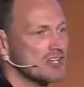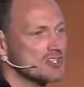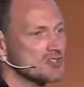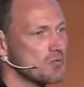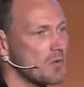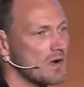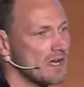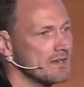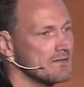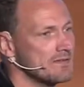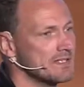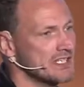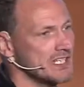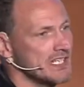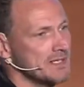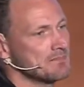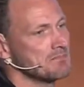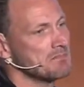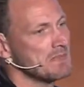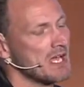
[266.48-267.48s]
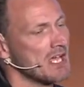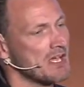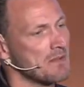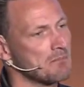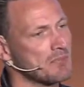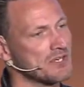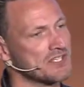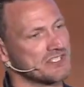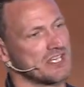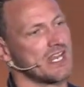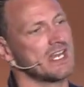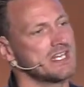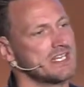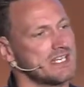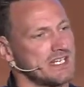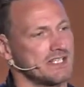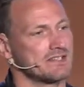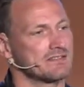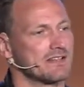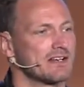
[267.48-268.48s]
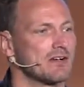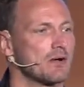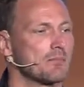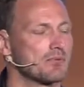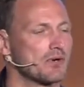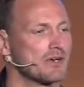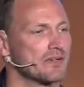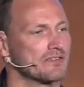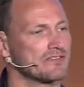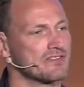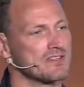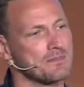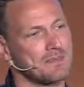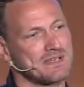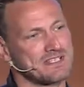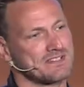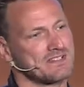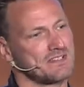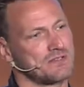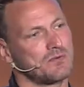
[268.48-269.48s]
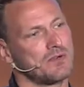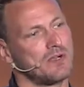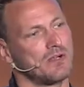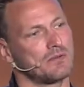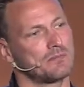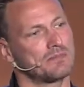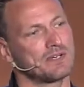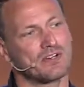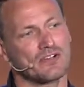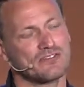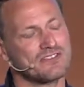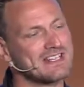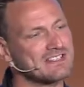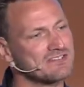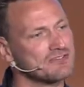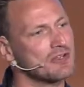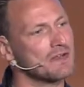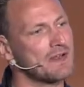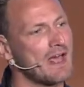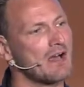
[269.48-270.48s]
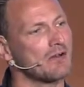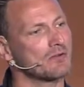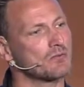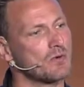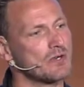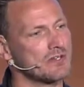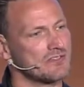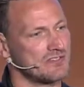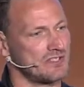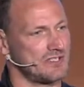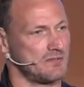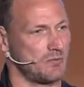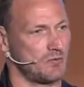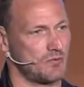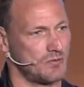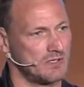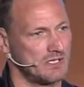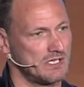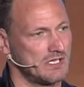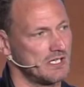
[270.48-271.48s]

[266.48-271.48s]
So why do we keep pretending that our products are the best in the world? Because that's not how it works anymore.